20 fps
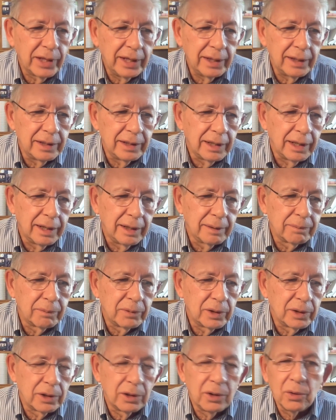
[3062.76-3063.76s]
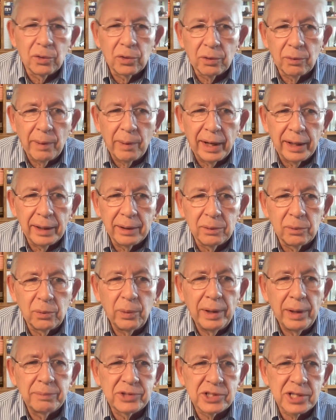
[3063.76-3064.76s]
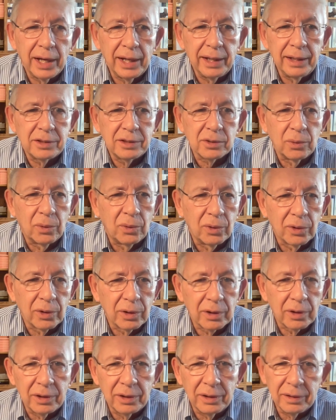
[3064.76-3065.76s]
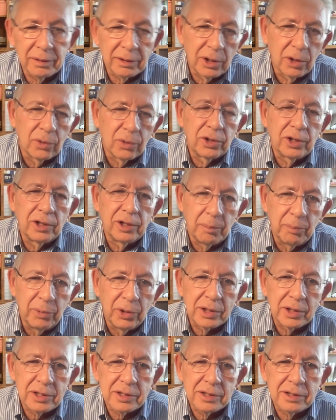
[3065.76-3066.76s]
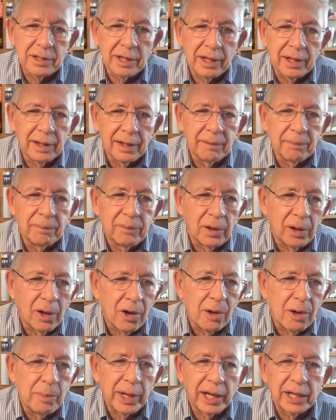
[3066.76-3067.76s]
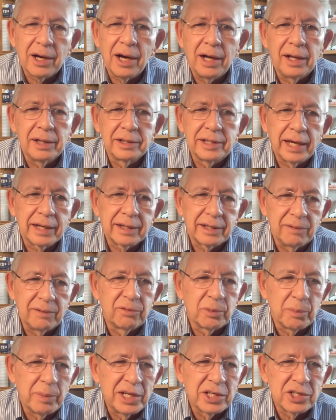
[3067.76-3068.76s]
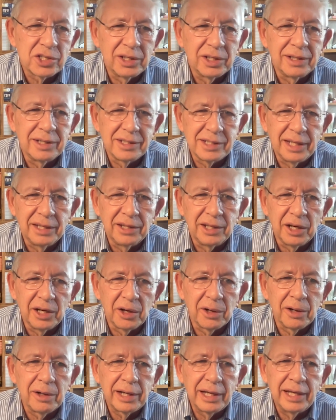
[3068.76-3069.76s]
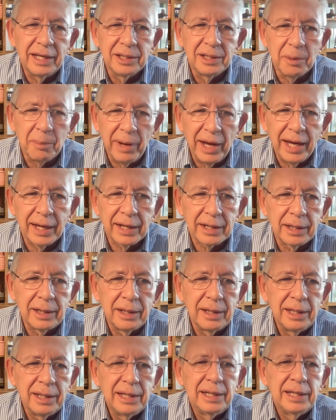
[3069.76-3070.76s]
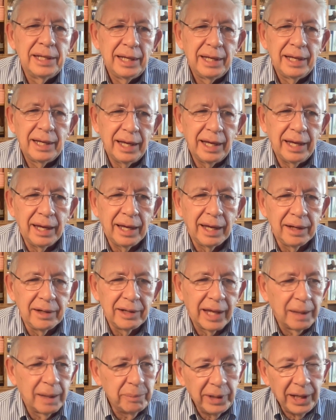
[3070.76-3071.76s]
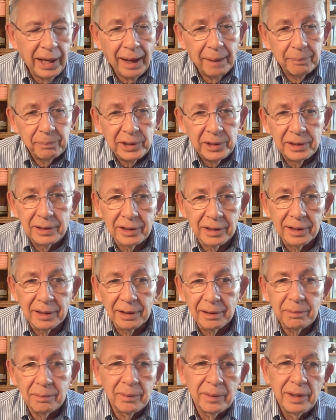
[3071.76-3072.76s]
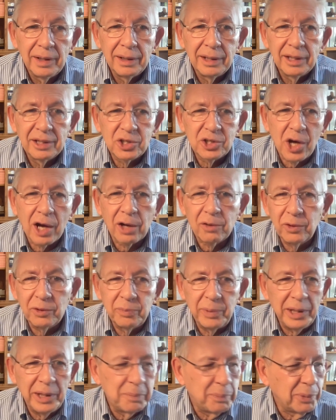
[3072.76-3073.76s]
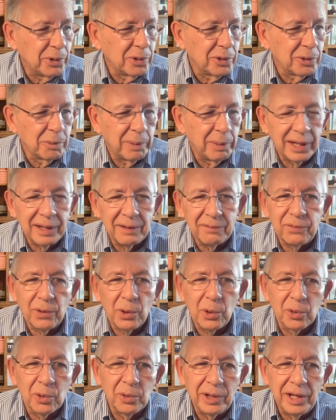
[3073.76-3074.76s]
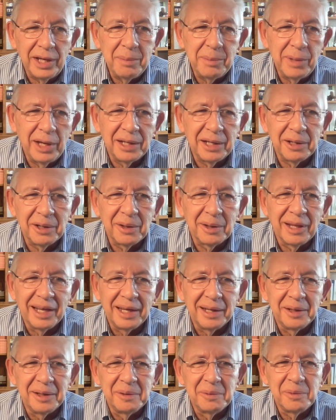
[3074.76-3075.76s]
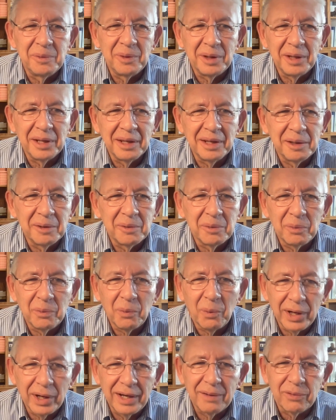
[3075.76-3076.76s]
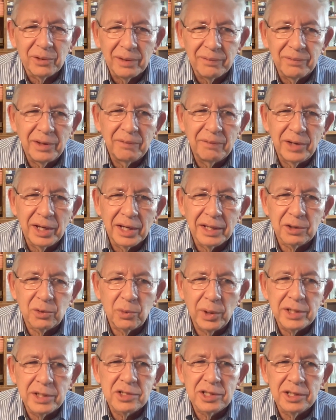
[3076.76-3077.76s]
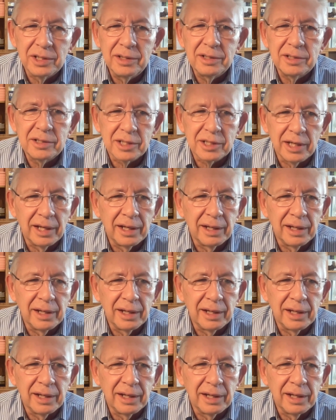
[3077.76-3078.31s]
they go to my website or go to the books, all my contact information is in there in the back. And I'd be happy to talk with people by phone, email, whatever, if they've got questions.